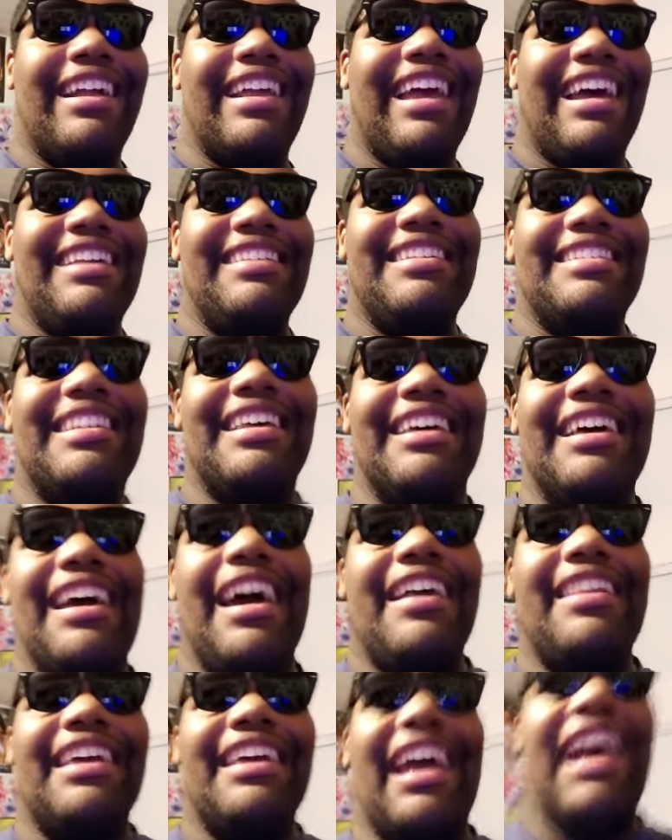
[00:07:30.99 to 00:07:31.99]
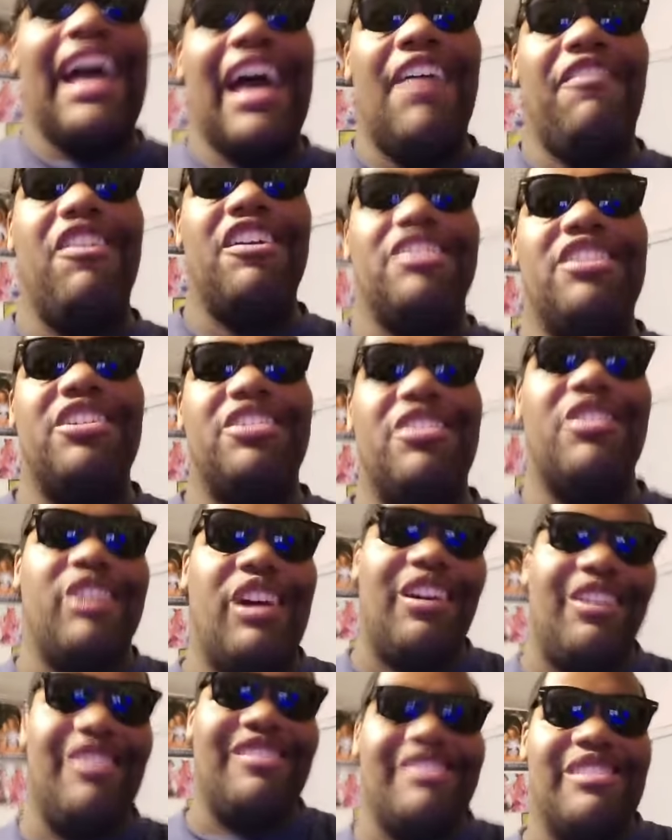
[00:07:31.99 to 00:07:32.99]
against the average
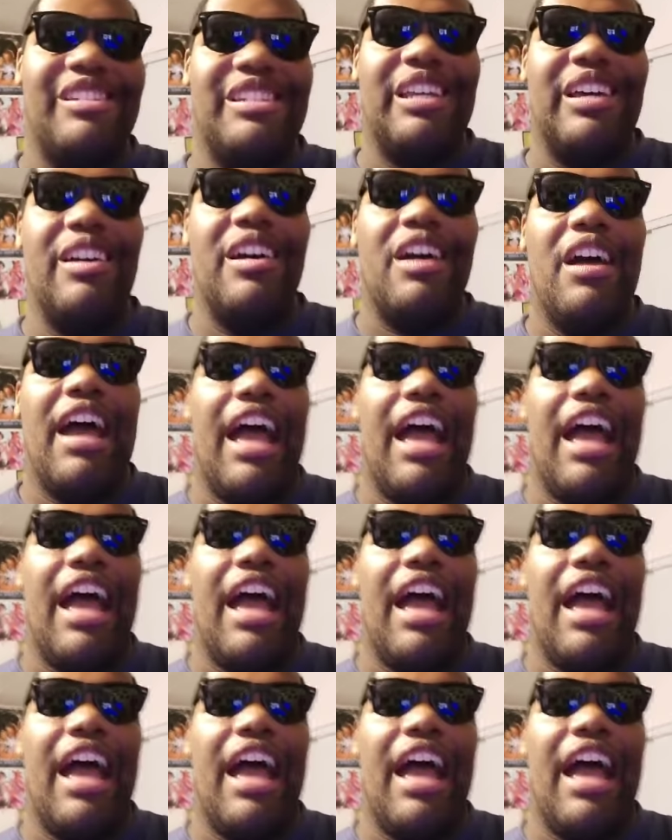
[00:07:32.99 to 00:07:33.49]
Joes.